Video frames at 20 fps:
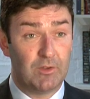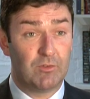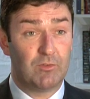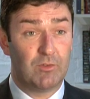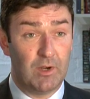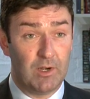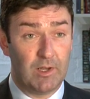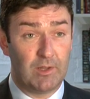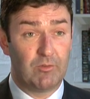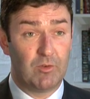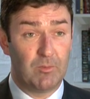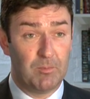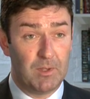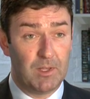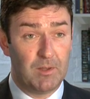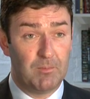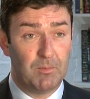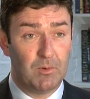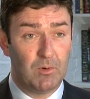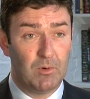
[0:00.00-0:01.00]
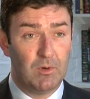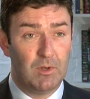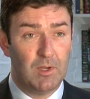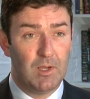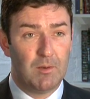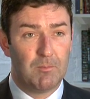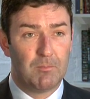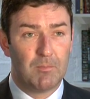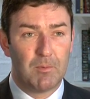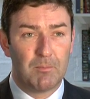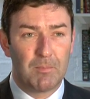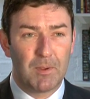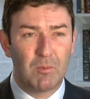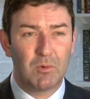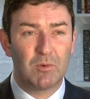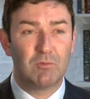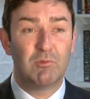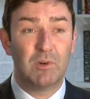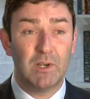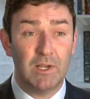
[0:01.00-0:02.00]
is frightening for people, but people
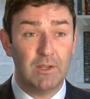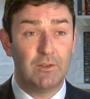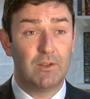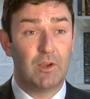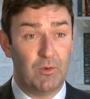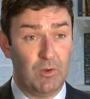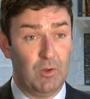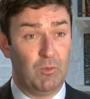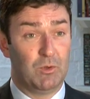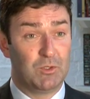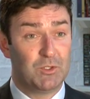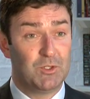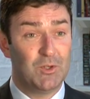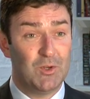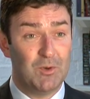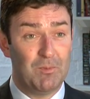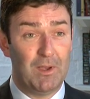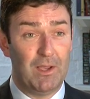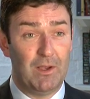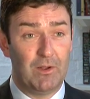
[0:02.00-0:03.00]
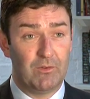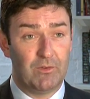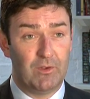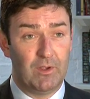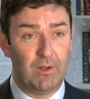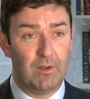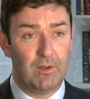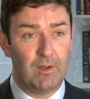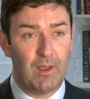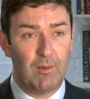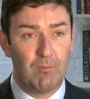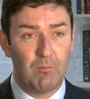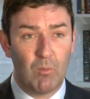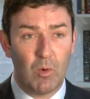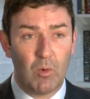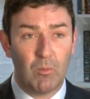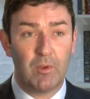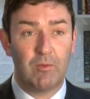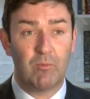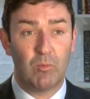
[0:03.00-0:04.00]
really don't know what to do about it. And
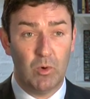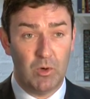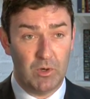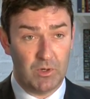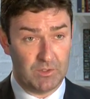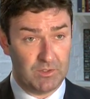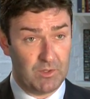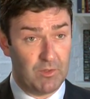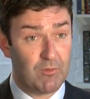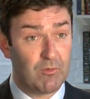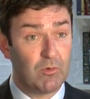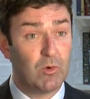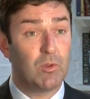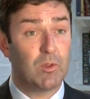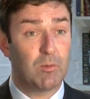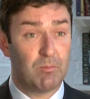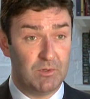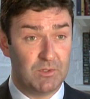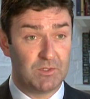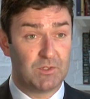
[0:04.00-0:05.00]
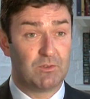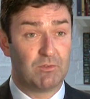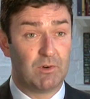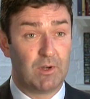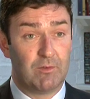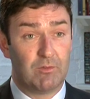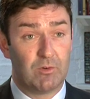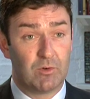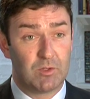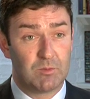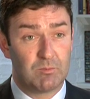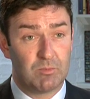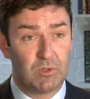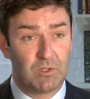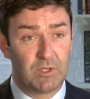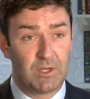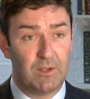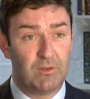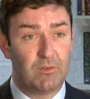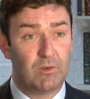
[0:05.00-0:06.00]
what we've worked through the Princes Rainforest
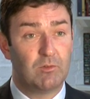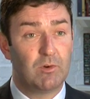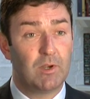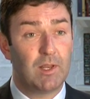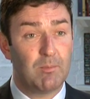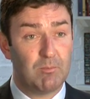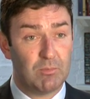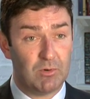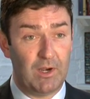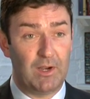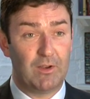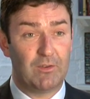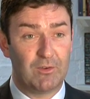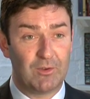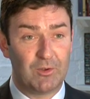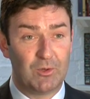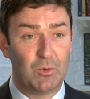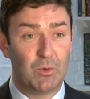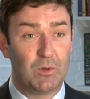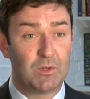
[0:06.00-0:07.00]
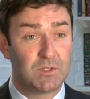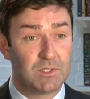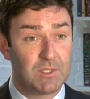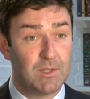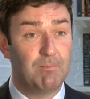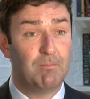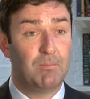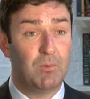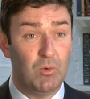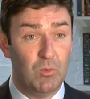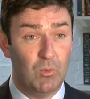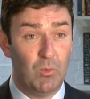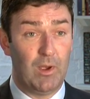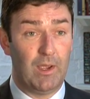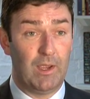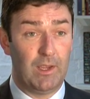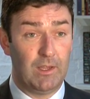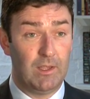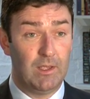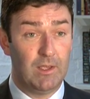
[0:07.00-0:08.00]
Project is a really practical and simple
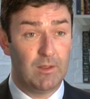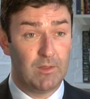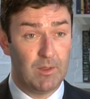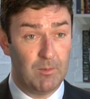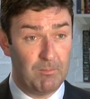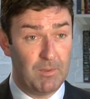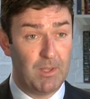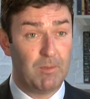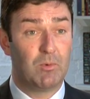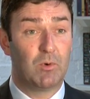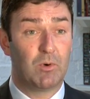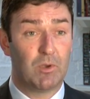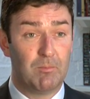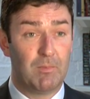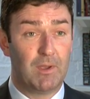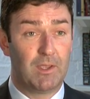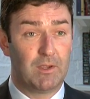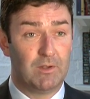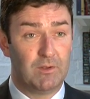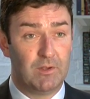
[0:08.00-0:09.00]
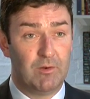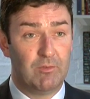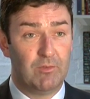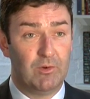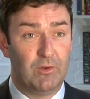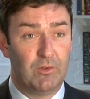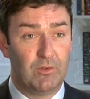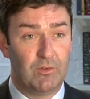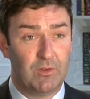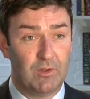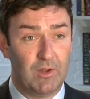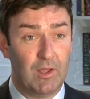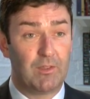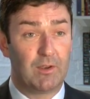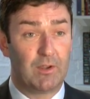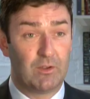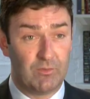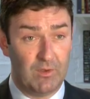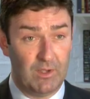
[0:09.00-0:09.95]
way that people can make a difference. And I think that's